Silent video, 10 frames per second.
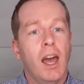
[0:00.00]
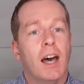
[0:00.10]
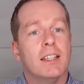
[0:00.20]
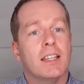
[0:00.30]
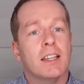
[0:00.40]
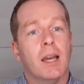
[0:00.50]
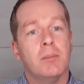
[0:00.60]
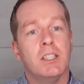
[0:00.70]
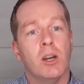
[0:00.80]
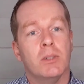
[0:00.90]
and then let
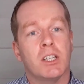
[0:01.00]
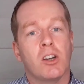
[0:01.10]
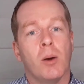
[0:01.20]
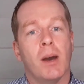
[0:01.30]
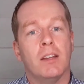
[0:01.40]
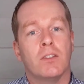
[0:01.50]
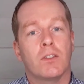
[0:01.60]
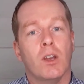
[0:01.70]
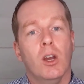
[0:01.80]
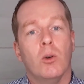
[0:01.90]
me know in the
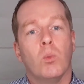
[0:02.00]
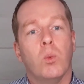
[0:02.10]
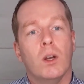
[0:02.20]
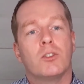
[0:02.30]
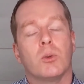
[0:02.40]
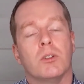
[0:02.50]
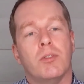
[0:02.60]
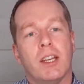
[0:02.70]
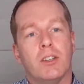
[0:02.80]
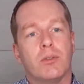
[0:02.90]
comments which one of
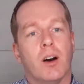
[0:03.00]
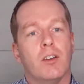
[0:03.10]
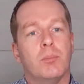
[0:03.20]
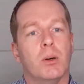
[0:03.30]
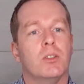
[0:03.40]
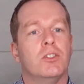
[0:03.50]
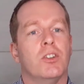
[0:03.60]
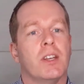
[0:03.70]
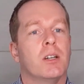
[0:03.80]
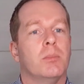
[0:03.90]
these 5 points you
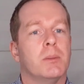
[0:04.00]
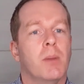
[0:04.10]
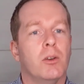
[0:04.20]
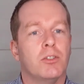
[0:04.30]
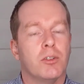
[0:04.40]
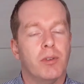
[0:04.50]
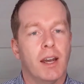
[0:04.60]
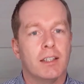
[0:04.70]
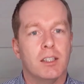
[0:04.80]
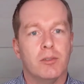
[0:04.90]
think will be most
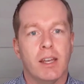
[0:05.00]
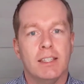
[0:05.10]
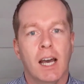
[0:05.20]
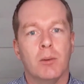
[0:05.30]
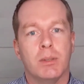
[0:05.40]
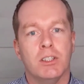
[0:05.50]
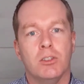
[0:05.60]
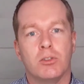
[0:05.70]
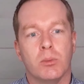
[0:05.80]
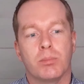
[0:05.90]
effective in helping you
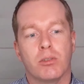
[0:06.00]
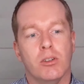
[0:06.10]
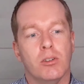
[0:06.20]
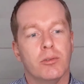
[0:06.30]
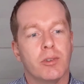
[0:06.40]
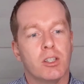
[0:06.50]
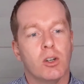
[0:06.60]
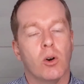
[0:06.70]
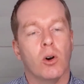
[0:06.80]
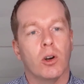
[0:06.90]
to improve
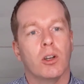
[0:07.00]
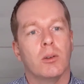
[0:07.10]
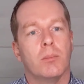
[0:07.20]
your